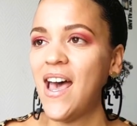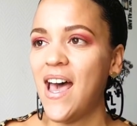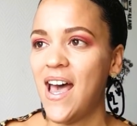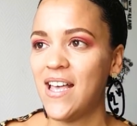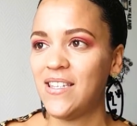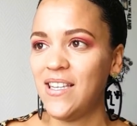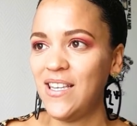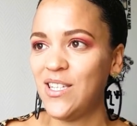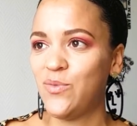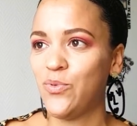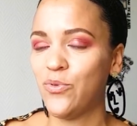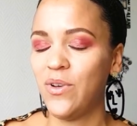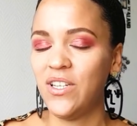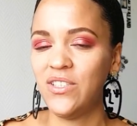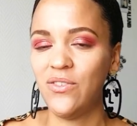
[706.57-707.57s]
as
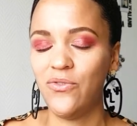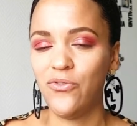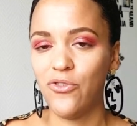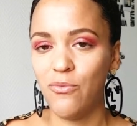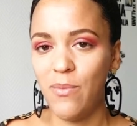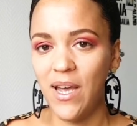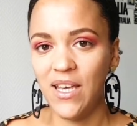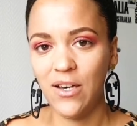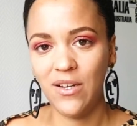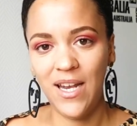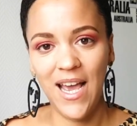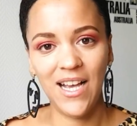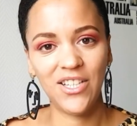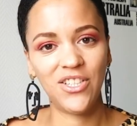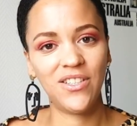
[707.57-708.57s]
inspiration for my
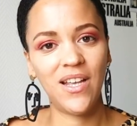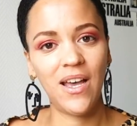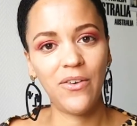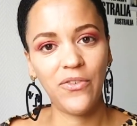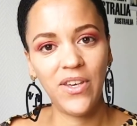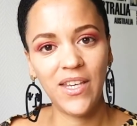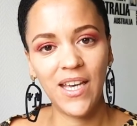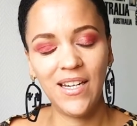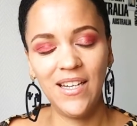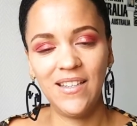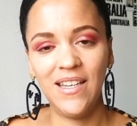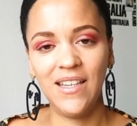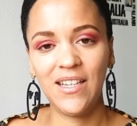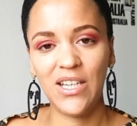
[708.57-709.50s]
collection Africanité,